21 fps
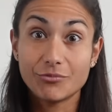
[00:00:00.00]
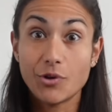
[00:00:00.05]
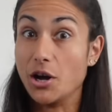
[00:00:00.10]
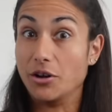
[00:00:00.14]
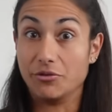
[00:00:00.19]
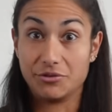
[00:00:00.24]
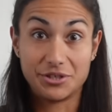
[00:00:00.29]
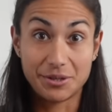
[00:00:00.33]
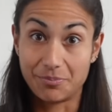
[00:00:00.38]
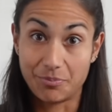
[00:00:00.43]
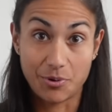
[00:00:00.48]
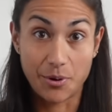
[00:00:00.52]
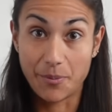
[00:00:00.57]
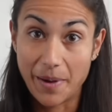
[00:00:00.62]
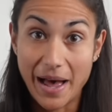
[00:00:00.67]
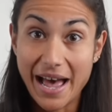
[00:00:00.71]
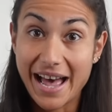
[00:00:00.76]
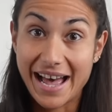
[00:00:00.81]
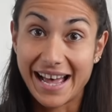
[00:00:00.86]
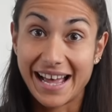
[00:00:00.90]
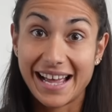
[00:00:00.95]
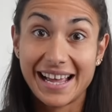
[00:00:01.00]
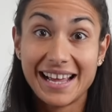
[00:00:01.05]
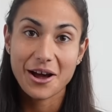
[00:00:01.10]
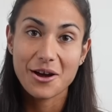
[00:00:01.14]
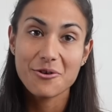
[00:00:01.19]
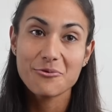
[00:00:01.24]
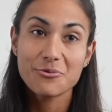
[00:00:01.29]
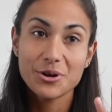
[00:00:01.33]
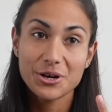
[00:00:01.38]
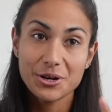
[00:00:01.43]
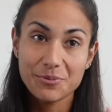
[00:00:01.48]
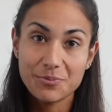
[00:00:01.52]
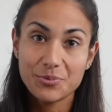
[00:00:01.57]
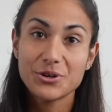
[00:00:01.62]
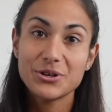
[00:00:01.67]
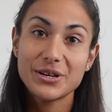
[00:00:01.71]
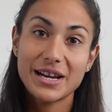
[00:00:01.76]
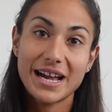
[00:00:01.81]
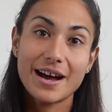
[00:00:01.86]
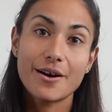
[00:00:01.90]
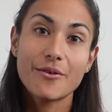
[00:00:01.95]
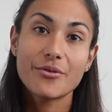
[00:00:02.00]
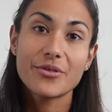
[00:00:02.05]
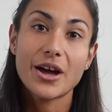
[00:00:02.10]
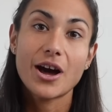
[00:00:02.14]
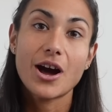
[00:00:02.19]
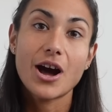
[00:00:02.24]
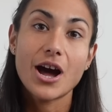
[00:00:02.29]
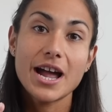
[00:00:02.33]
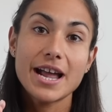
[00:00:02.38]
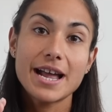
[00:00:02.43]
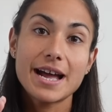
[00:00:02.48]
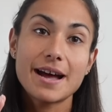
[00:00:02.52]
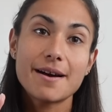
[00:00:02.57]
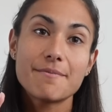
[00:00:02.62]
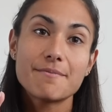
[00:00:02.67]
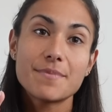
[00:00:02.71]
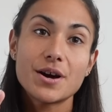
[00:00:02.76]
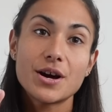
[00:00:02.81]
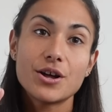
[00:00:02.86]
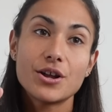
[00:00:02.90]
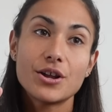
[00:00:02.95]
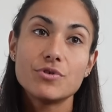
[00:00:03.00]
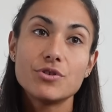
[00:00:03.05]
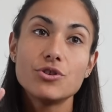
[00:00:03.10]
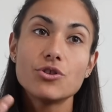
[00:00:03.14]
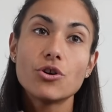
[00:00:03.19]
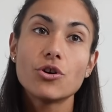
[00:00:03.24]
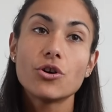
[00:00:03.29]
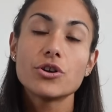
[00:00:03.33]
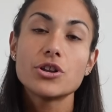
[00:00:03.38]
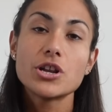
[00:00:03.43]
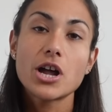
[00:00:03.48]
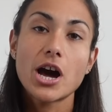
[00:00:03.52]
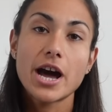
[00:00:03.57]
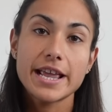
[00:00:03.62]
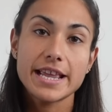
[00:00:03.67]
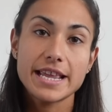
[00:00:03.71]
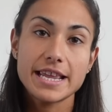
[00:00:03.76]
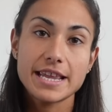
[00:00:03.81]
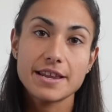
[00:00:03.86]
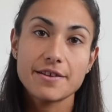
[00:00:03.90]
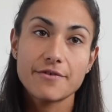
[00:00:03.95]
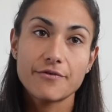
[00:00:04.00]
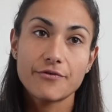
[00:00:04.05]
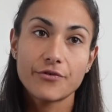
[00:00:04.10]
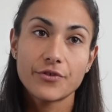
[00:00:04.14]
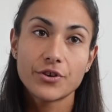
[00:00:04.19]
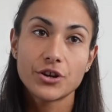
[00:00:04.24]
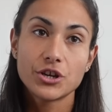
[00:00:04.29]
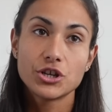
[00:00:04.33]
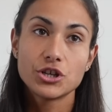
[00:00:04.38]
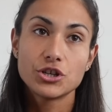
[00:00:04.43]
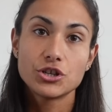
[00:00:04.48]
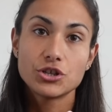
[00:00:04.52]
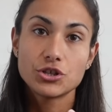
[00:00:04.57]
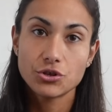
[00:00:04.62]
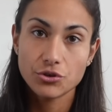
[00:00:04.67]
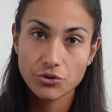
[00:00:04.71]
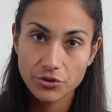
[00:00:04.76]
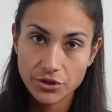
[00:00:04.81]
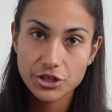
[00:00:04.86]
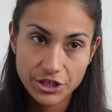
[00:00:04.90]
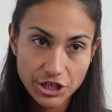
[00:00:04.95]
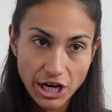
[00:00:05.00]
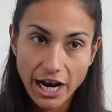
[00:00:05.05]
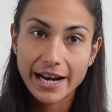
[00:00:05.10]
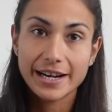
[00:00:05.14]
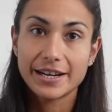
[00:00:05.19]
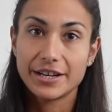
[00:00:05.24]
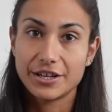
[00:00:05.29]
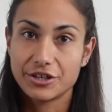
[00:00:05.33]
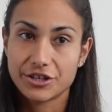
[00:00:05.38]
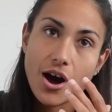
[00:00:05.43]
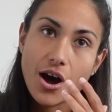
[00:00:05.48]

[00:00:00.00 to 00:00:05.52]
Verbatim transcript: well, to prepare. I want to point out that I am not naive to the challenge.